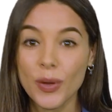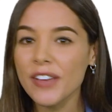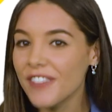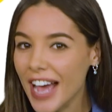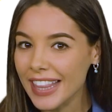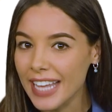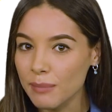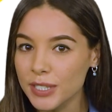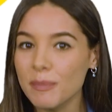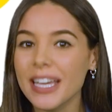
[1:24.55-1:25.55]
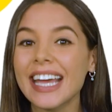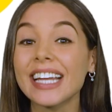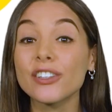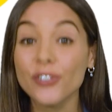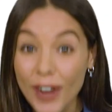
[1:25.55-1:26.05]
we found them to be an
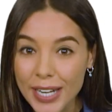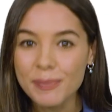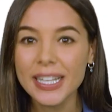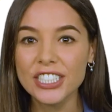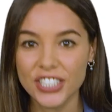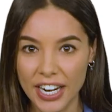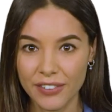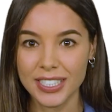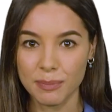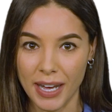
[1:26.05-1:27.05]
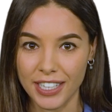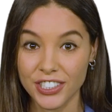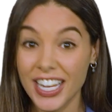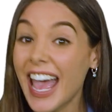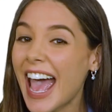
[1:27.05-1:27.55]
incredibly generous bunch,